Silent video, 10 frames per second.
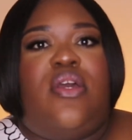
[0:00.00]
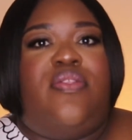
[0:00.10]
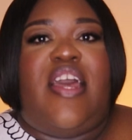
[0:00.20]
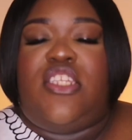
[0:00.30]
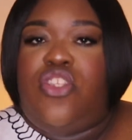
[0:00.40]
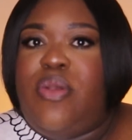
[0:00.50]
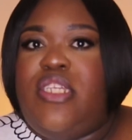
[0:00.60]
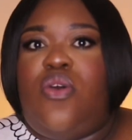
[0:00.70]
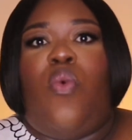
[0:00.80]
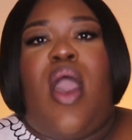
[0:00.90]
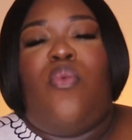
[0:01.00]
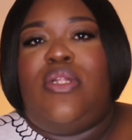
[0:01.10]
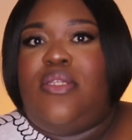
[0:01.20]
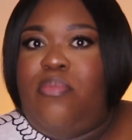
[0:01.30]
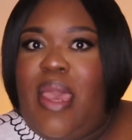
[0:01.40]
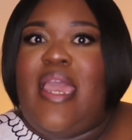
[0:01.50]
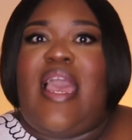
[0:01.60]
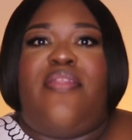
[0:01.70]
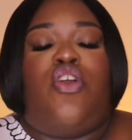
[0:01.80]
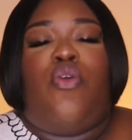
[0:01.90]
That's the reason why I went to MAC and
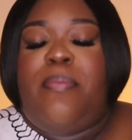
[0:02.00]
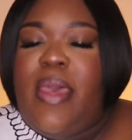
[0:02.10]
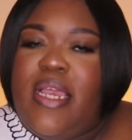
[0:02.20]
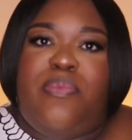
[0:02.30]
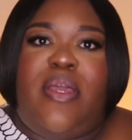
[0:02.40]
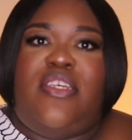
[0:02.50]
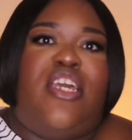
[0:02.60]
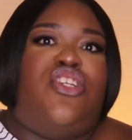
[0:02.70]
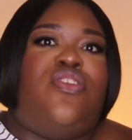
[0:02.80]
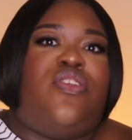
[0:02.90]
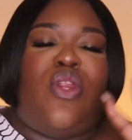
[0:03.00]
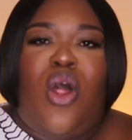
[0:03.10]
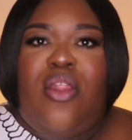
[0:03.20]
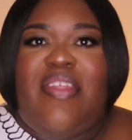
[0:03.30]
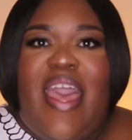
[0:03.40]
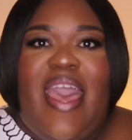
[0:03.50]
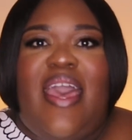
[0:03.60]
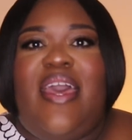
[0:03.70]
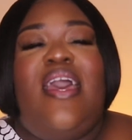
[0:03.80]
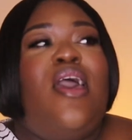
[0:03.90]
got the Great Expectations and all of
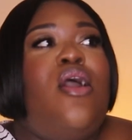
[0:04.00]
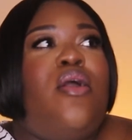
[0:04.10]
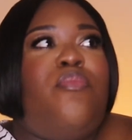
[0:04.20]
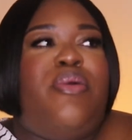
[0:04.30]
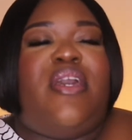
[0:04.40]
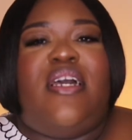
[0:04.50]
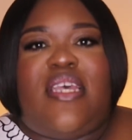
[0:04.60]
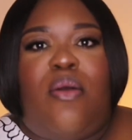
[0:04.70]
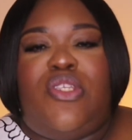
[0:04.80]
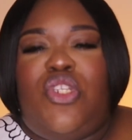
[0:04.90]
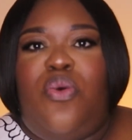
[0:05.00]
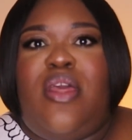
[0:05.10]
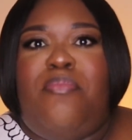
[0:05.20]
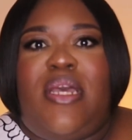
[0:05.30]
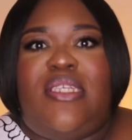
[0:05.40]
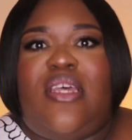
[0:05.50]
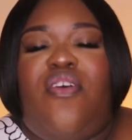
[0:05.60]
that, because I was doing it based